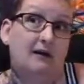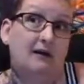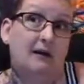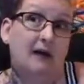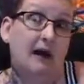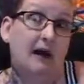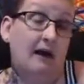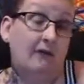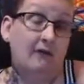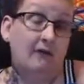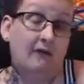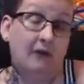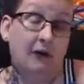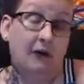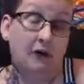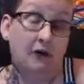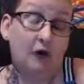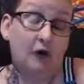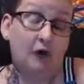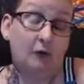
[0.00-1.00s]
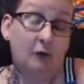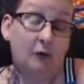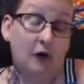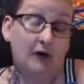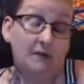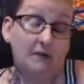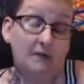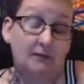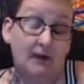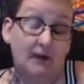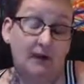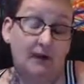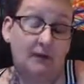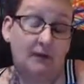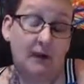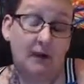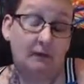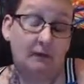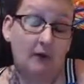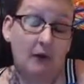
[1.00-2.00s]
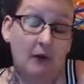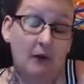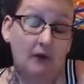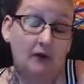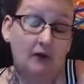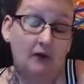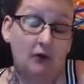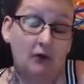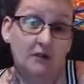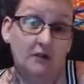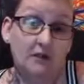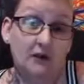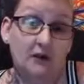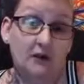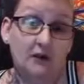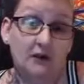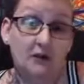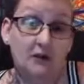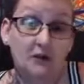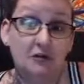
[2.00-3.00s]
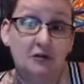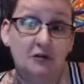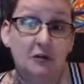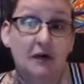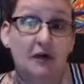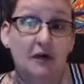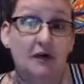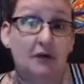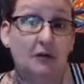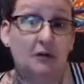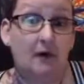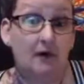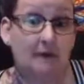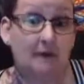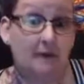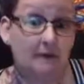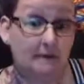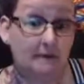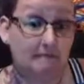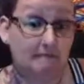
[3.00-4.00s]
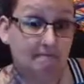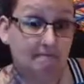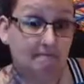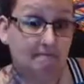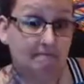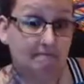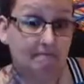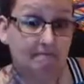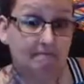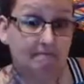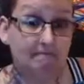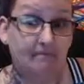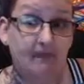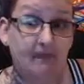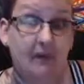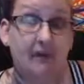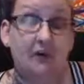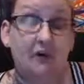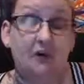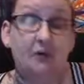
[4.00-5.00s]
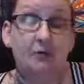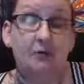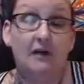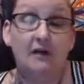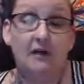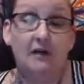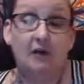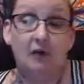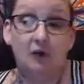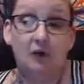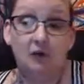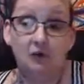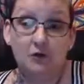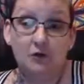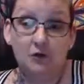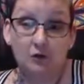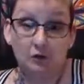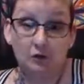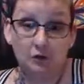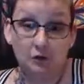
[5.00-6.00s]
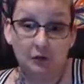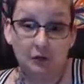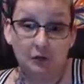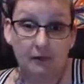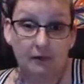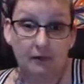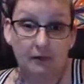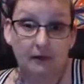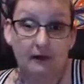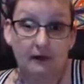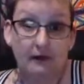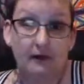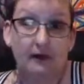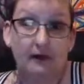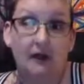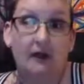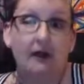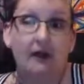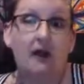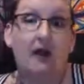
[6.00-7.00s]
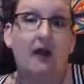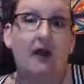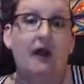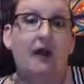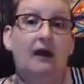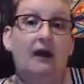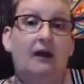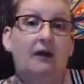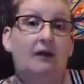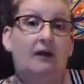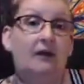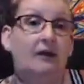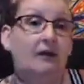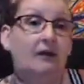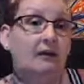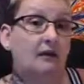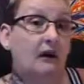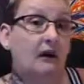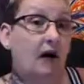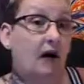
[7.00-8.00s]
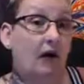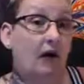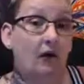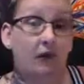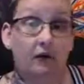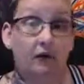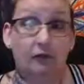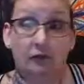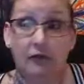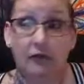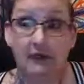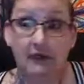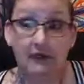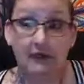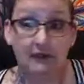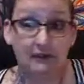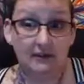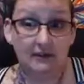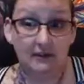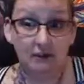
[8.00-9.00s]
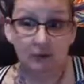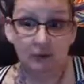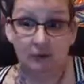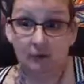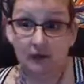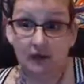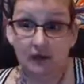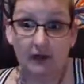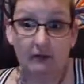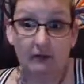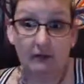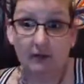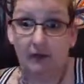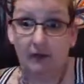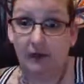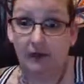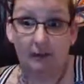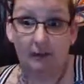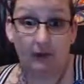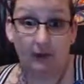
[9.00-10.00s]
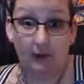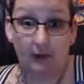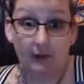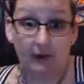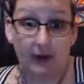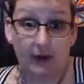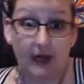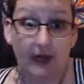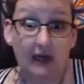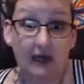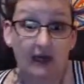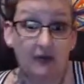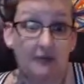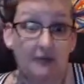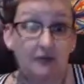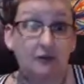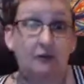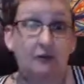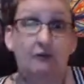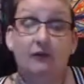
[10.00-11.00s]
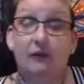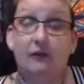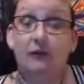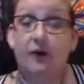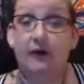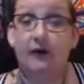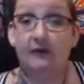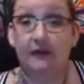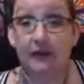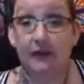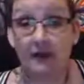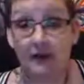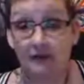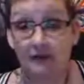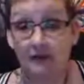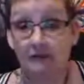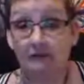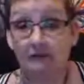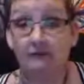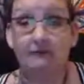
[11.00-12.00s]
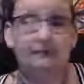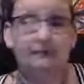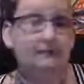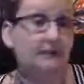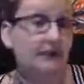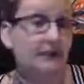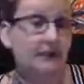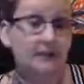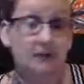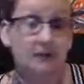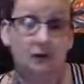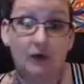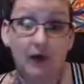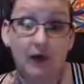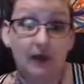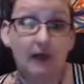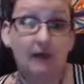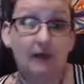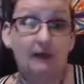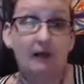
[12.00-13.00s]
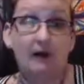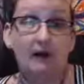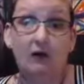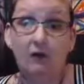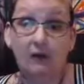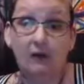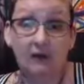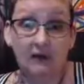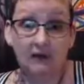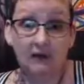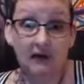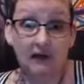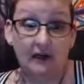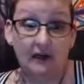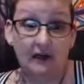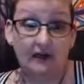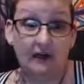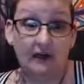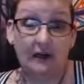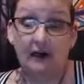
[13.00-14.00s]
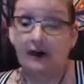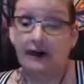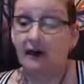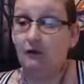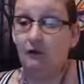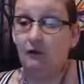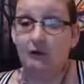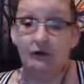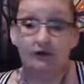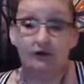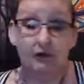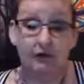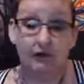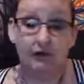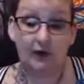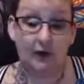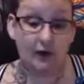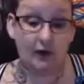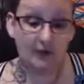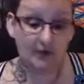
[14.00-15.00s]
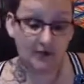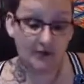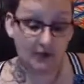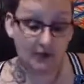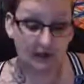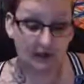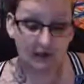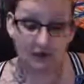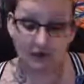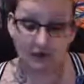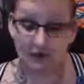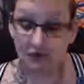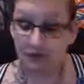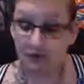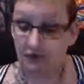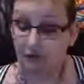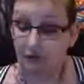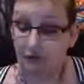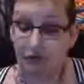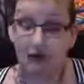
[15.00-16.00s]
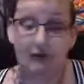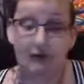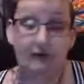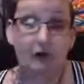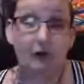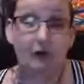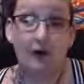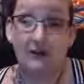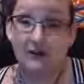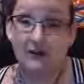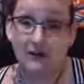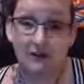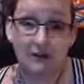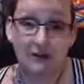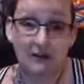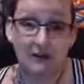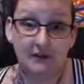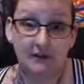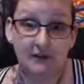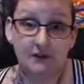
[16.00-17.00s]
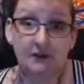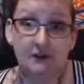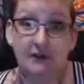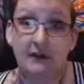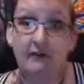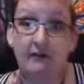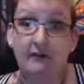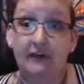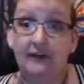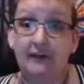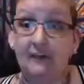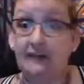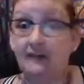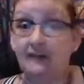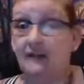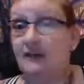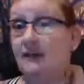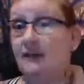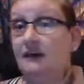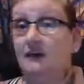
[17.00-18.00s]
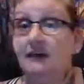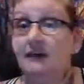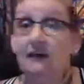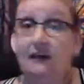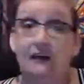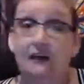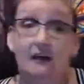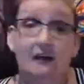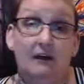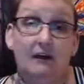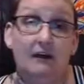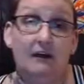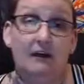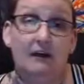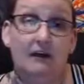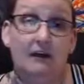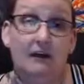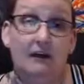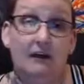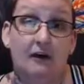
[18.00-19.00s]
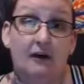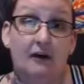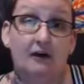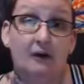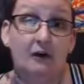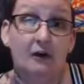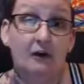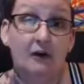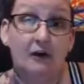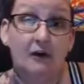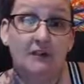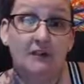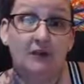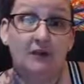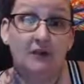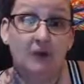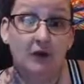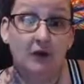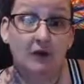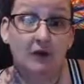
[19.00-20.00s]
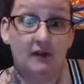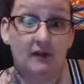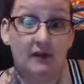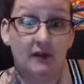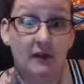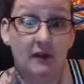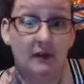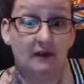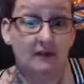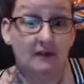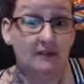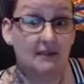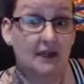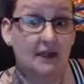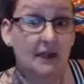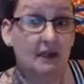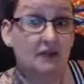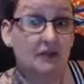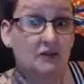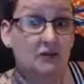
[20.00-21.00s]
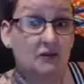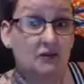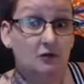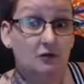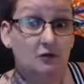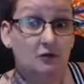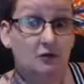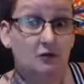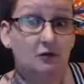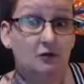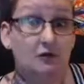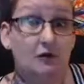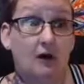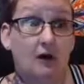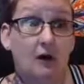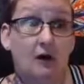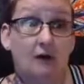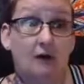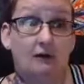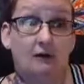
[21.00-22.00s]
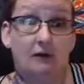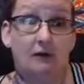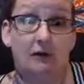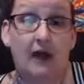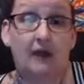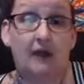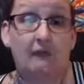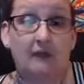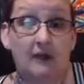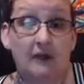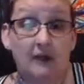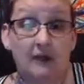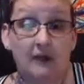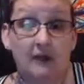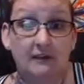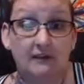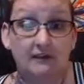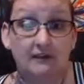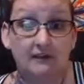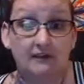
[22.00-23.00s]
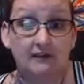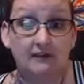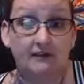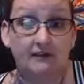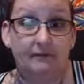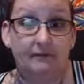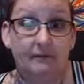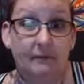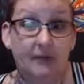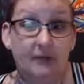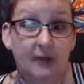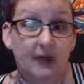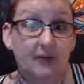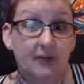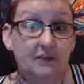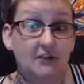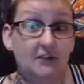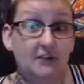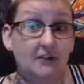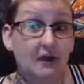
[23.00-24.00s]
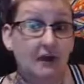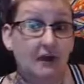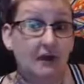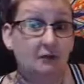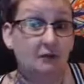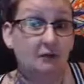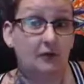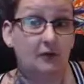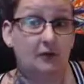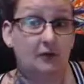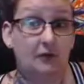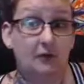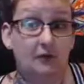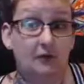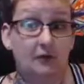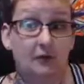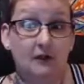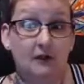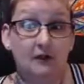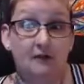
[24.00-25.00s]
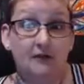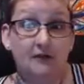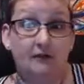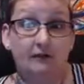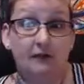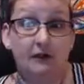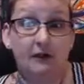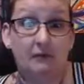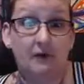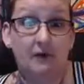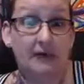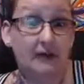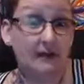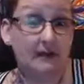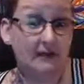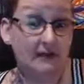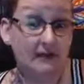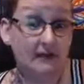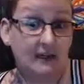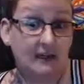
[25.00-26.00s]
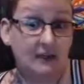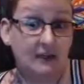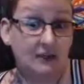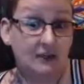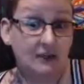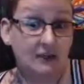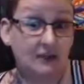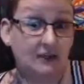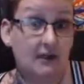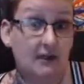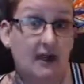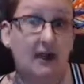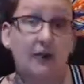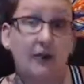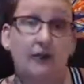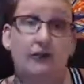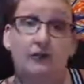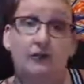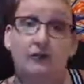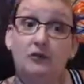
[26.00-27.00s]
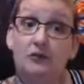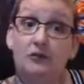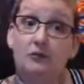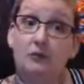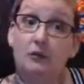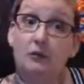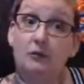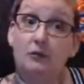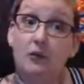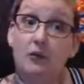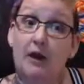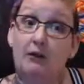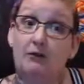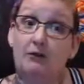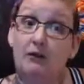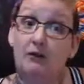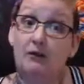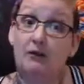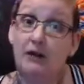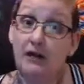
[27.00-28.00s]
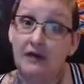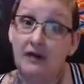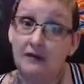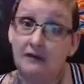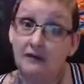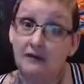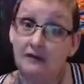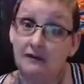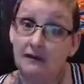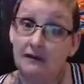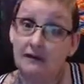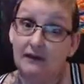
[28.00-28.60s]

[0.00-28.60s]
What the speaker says: I haven't figured out a price, but I'm going towards $120 a month. And it'll be in a closed group, and all the readings will be able to be played back. So if you're not there, it's okay. They will be there, and I will give you an option to, if you have a question, to leave it a few days before the day I decide to do the live readings. But I just thought I'd put it out there to see if anybody has interest. I also do book private readings,